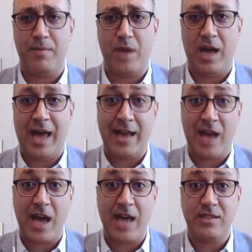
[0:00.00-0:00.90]

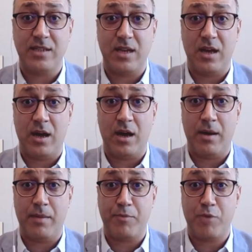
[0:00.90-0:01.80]
allied
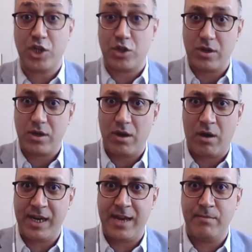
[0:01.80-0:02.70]
pressure
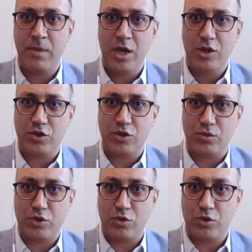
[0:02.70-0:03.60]
on him to
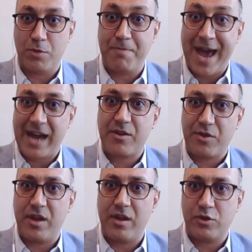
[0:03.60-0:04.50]
back
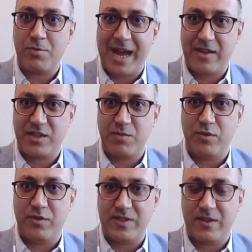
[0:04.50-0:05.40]
this
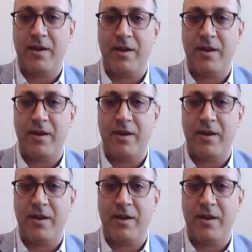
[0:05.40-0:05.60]
move in Syria.